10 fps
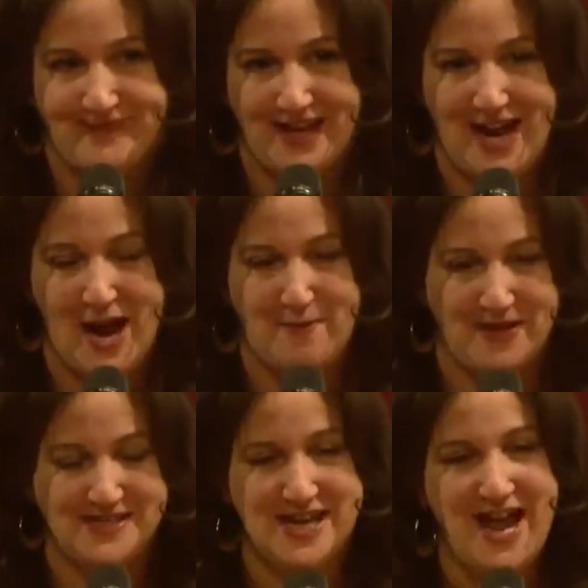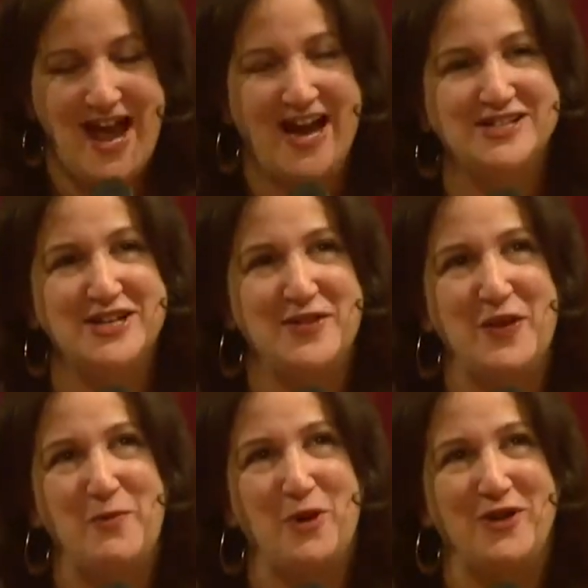it happens. Actually, they
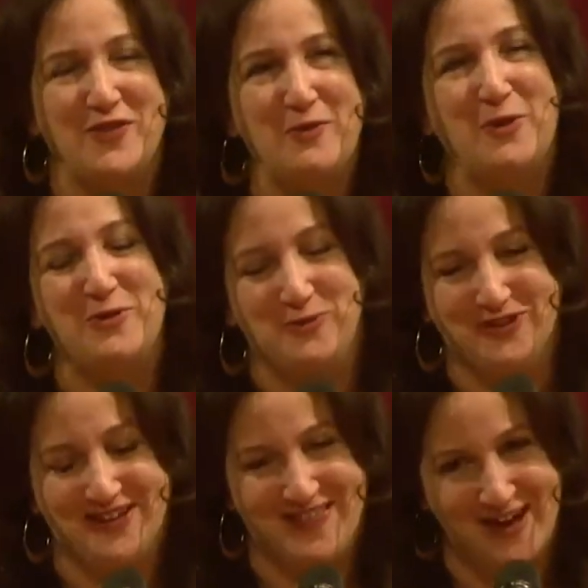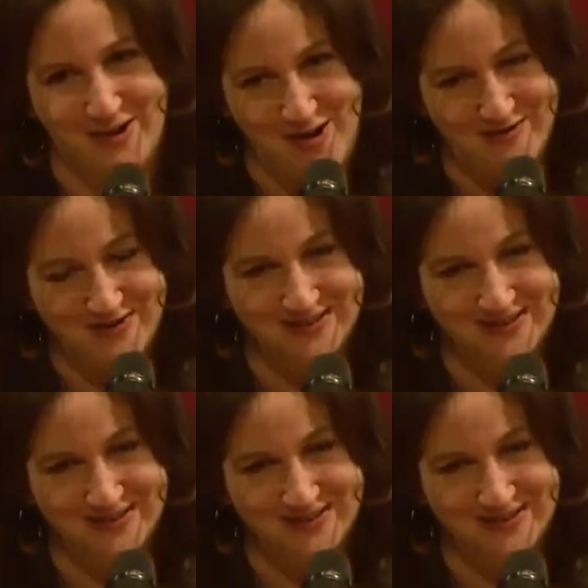weren't really that awful.